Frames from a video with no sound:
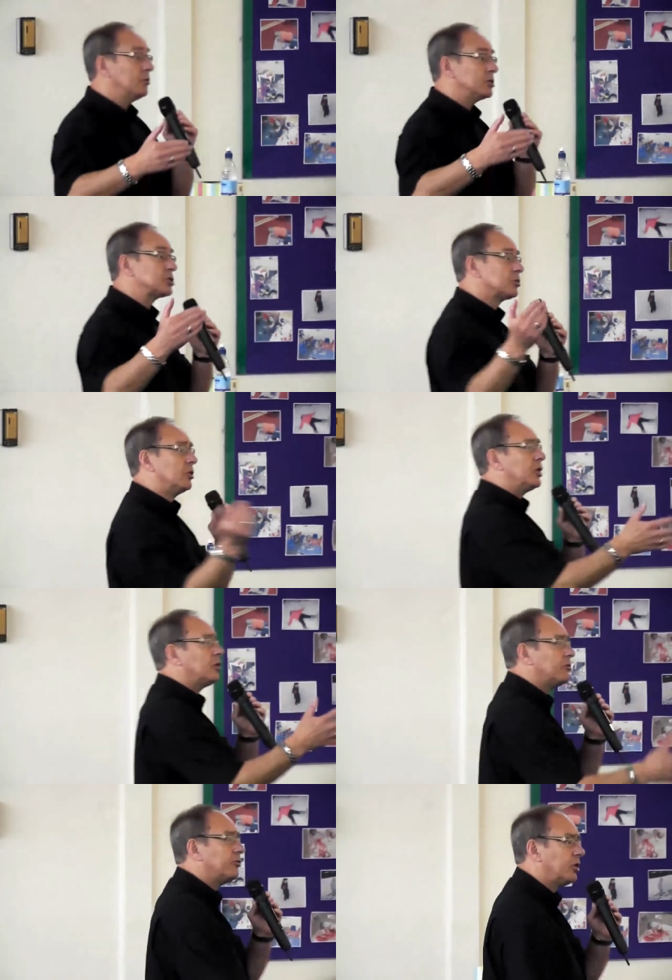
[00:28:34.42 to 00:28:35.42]
was thrown
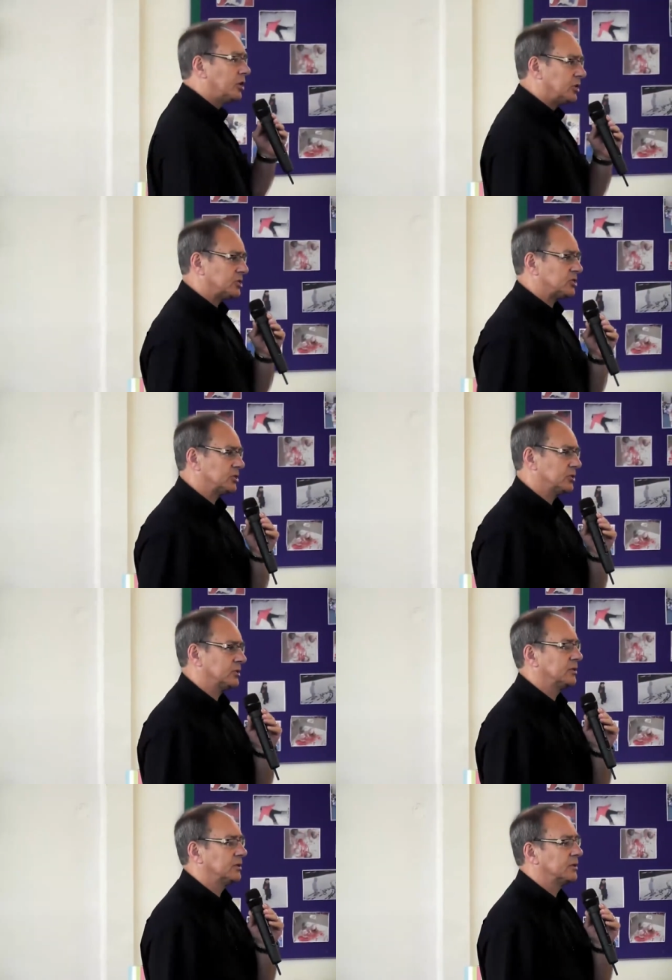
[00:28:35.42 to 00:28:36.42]
into the furnace,
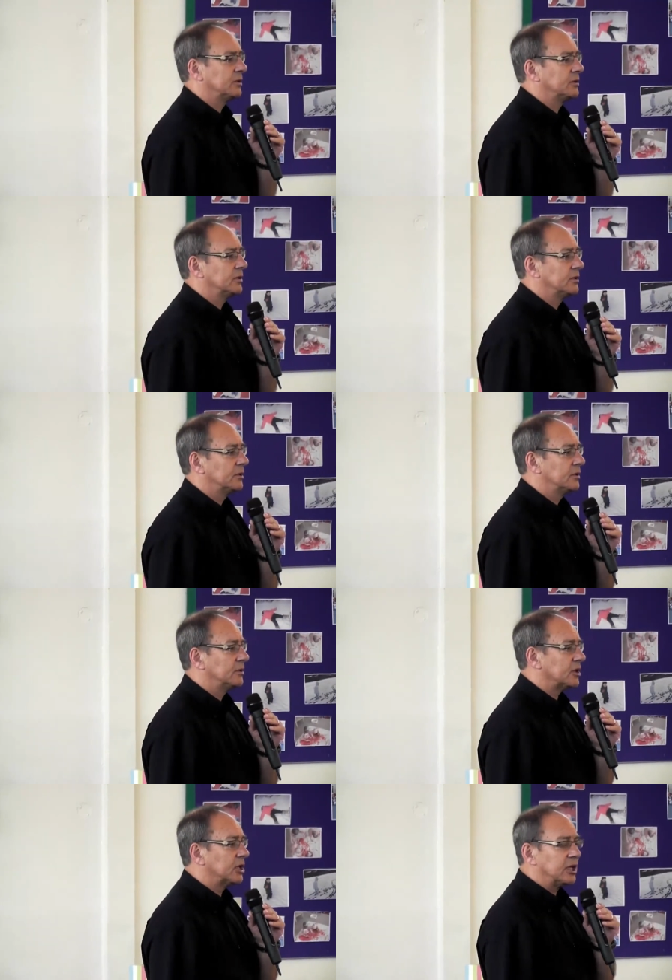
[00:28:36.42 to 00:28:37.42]

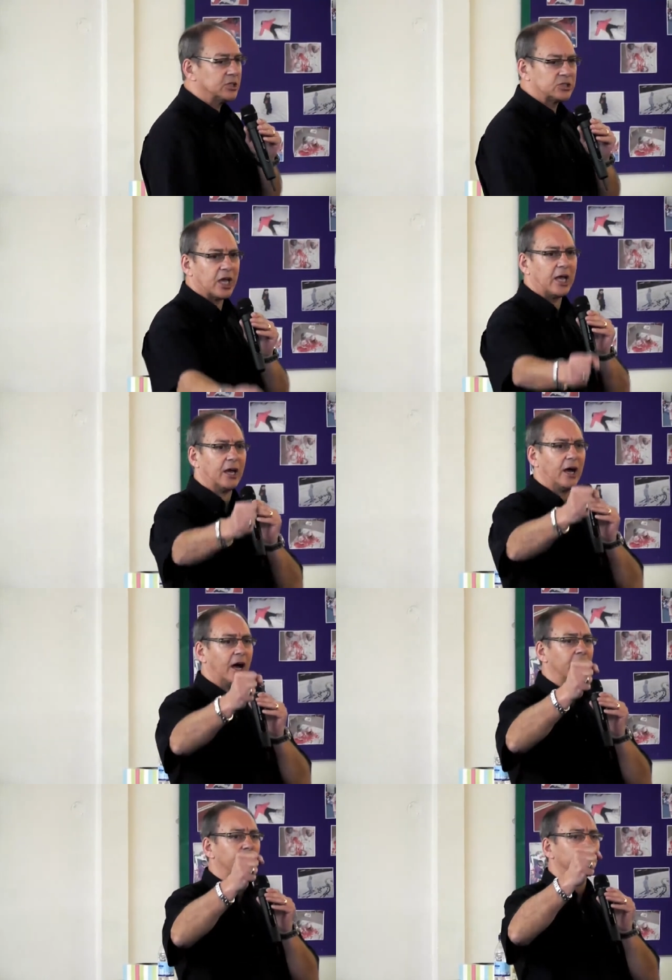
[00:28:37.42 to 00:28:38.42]
the king said,
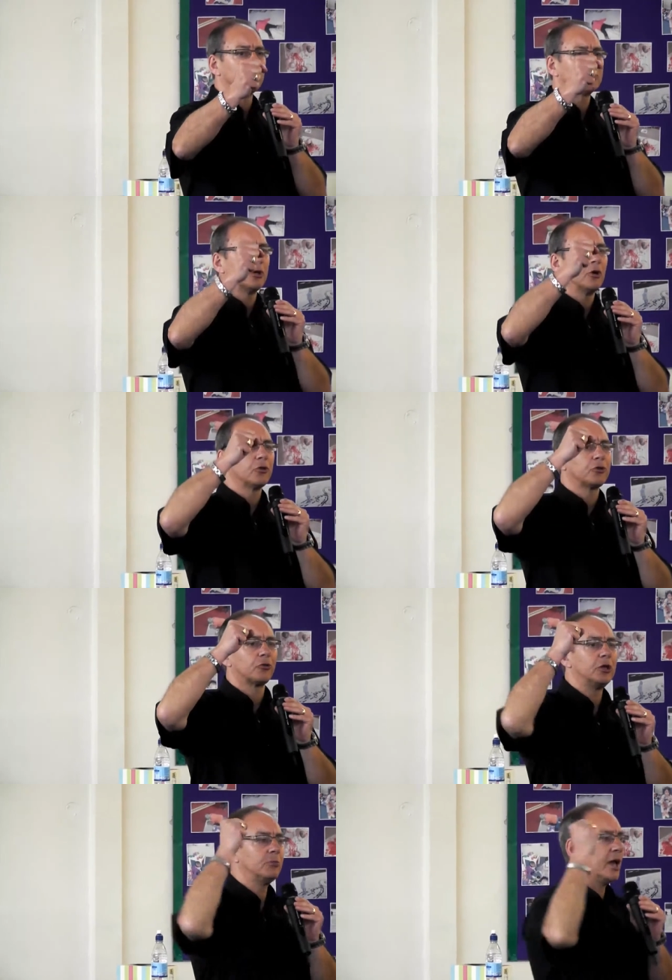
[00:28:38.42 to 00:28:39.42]
I put
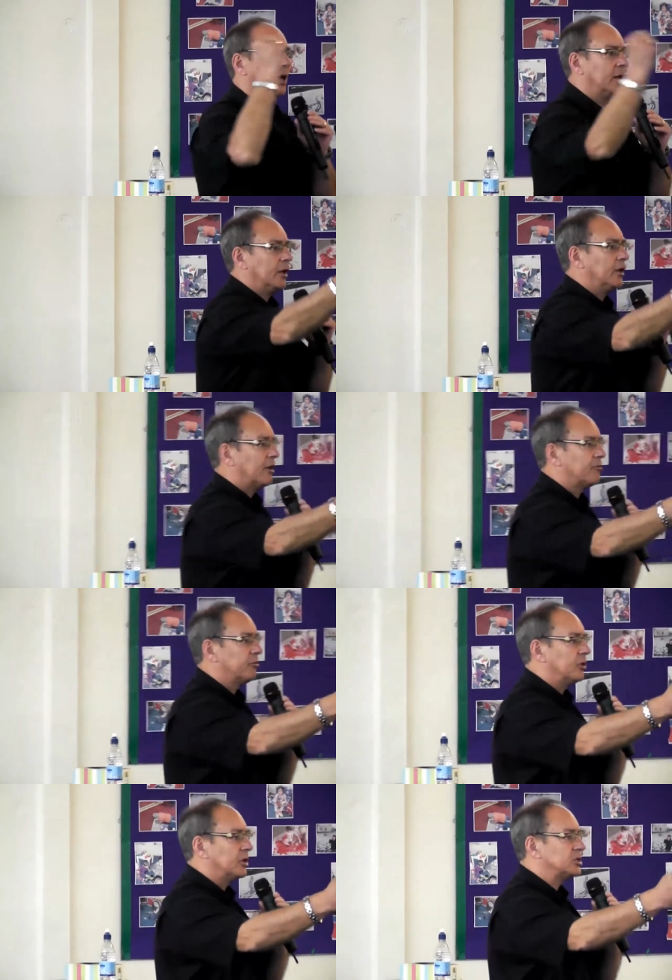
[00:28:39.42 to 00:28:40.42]
three men in that
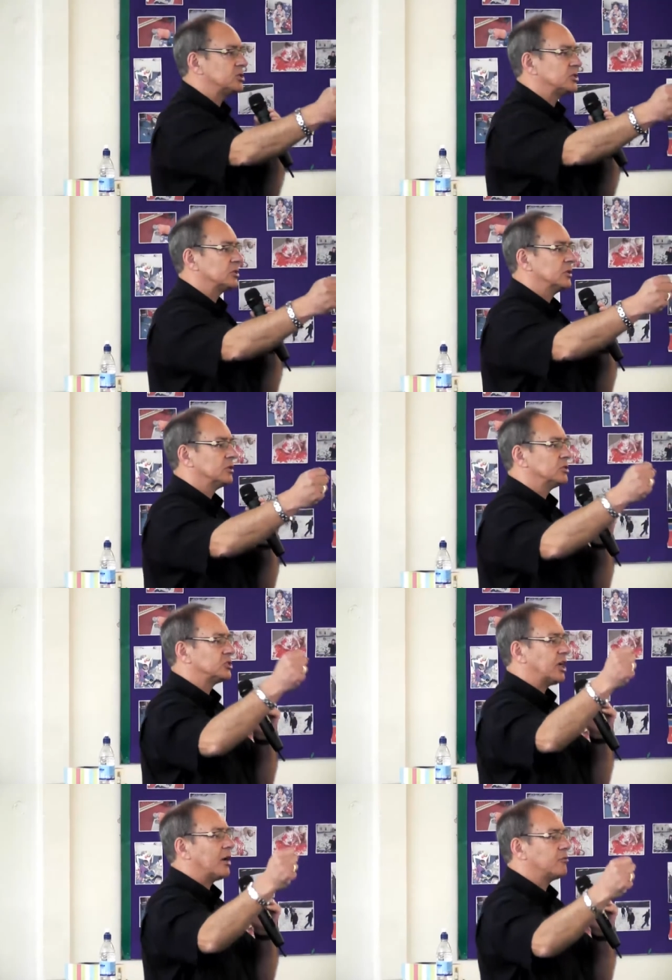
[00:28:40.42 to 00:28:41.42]
furnace
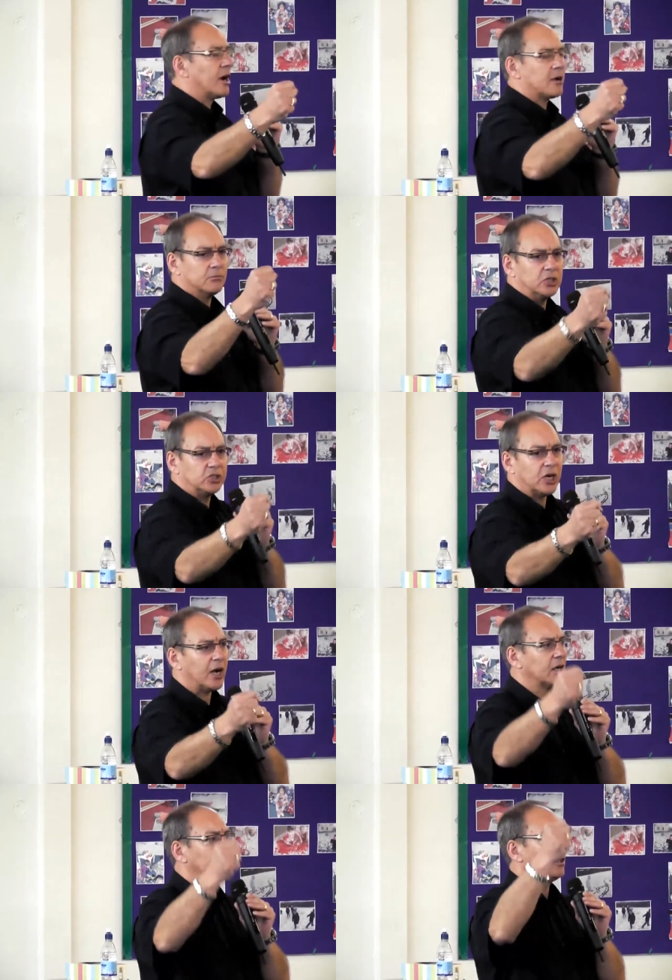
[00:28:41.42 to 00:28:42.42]
Shadrach,
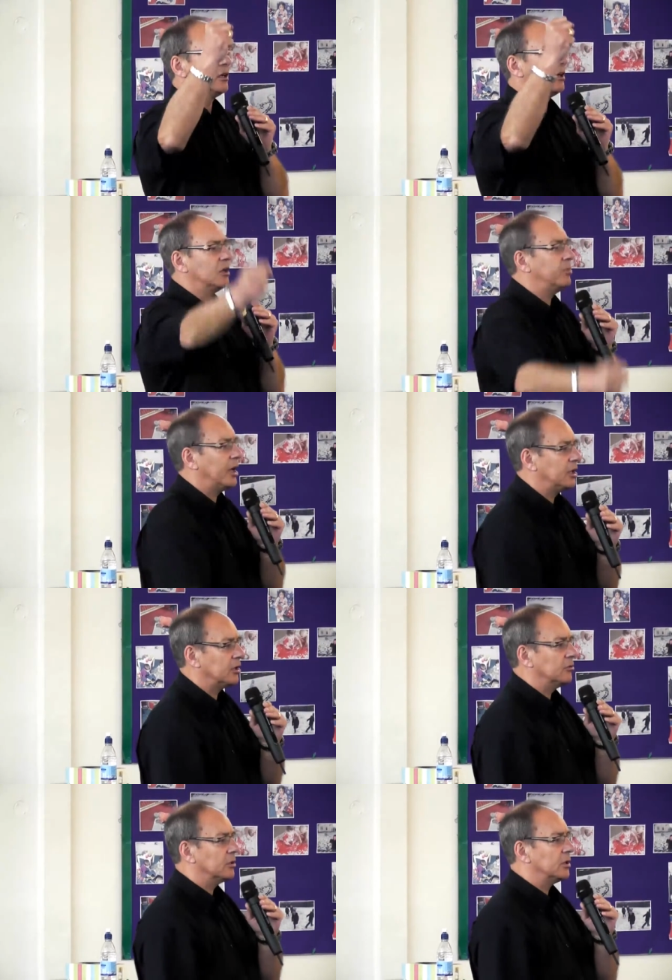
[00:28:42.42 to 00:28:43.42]
Meshach, and
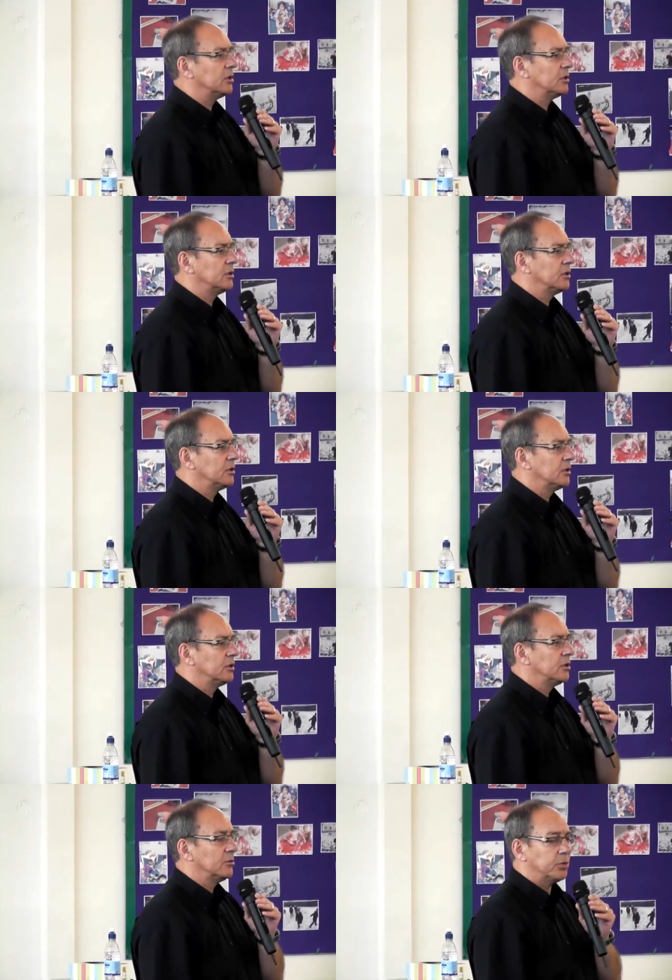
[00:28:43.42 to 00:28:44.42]
Abednego.
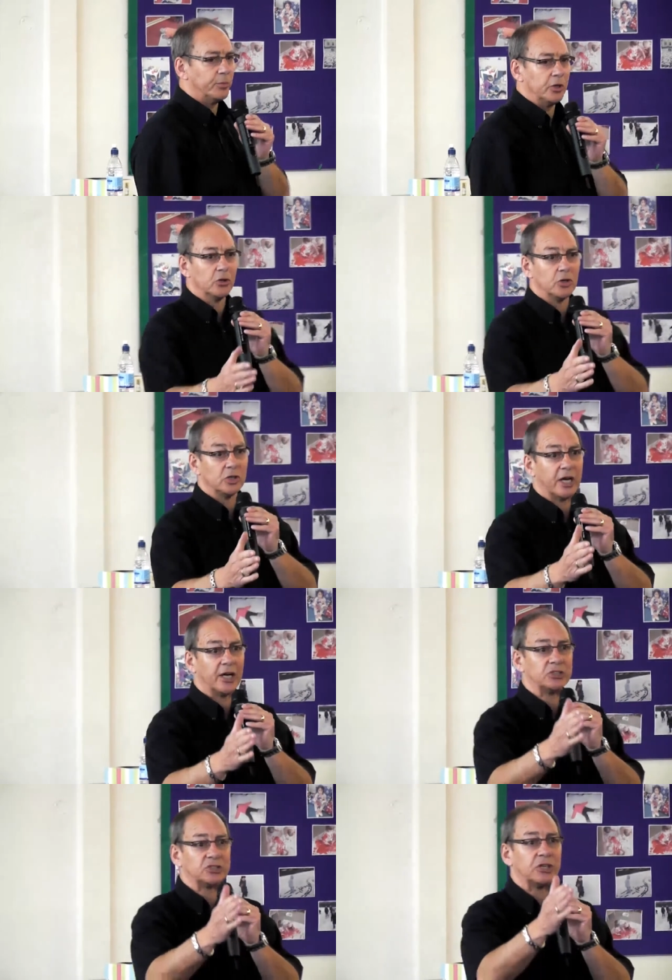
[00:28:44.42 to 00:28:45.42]
But behold,
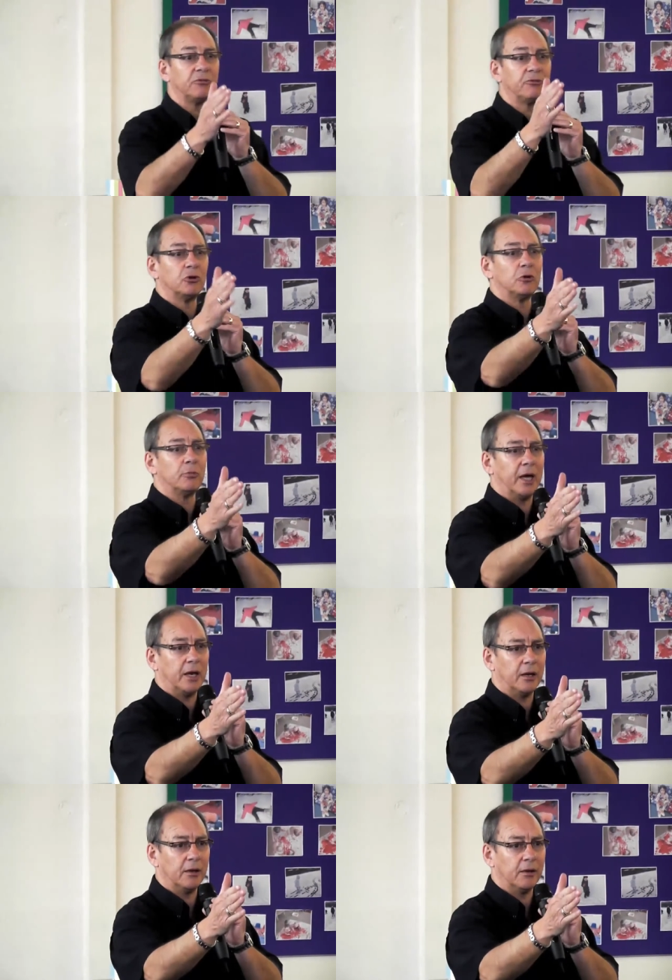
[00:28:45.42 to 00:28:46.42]
I see four
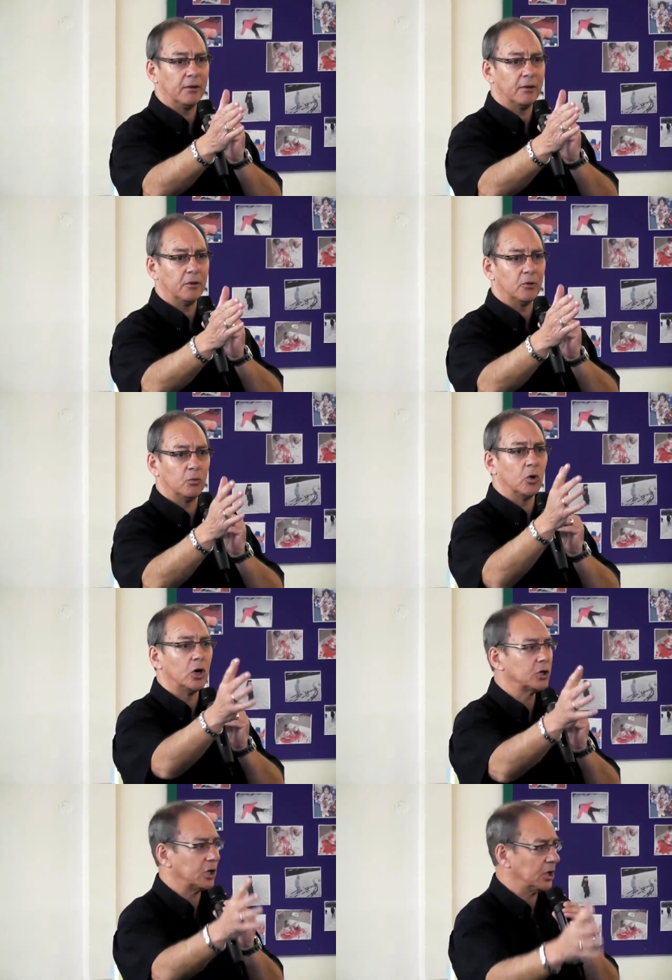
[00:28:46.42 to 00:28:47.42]
men
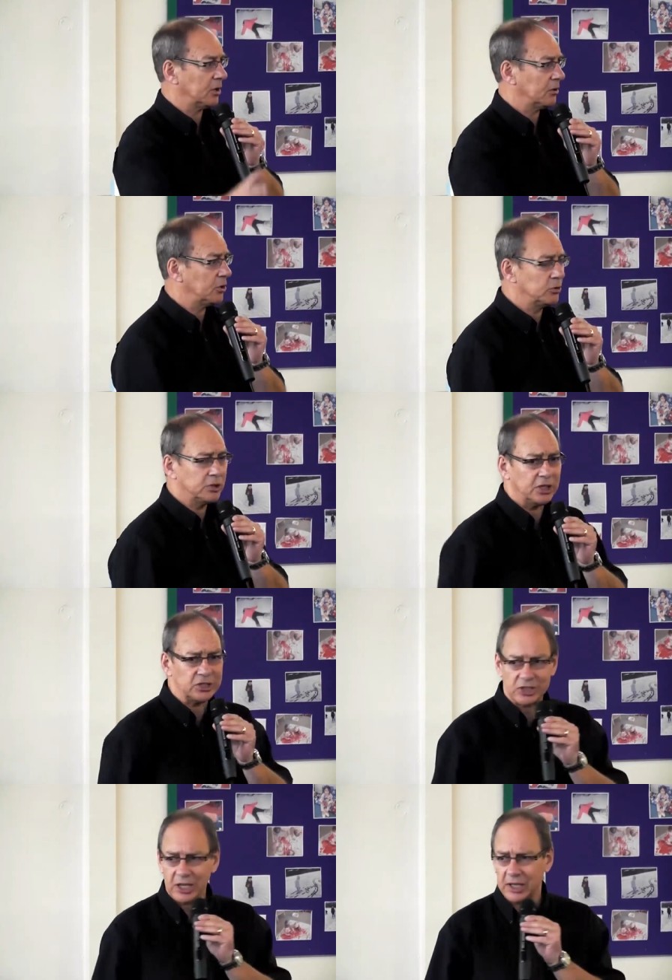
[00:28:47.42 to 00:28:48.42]
walking. Who did he
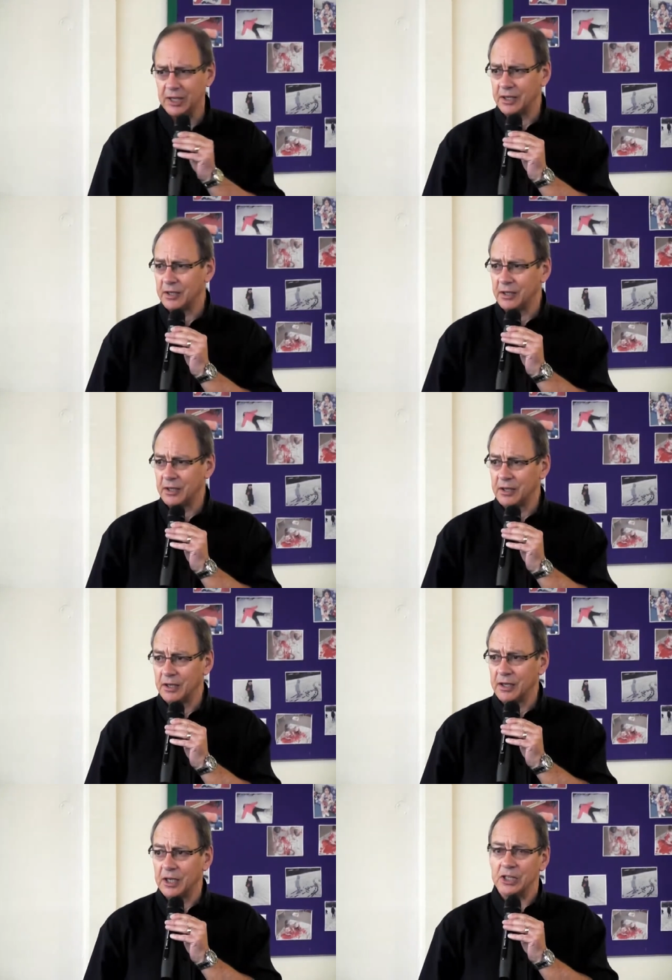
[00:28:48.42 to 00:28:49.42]
see?
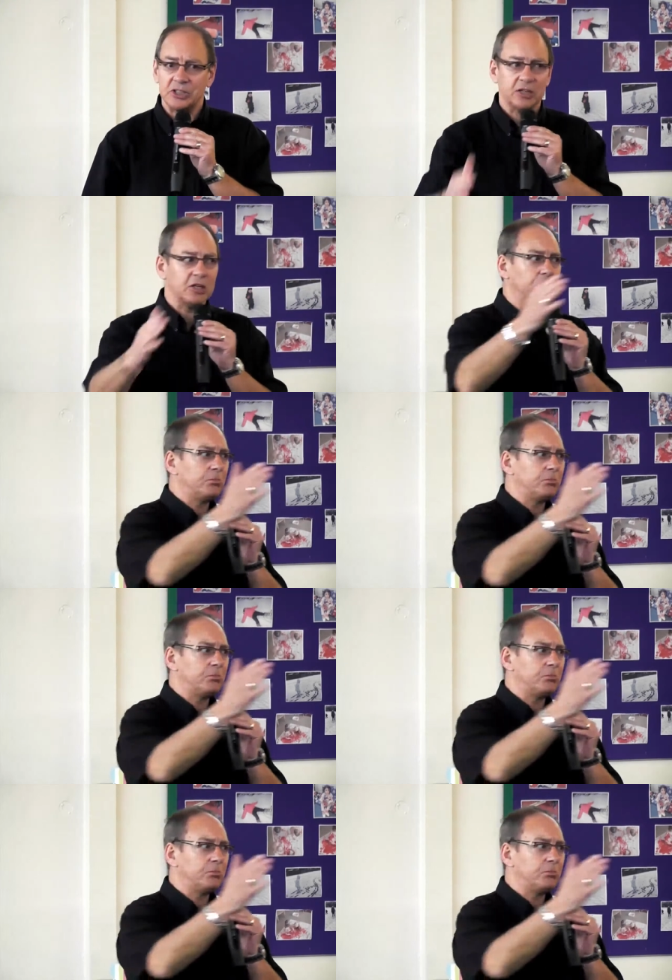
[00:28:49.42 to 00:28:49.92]
He said, The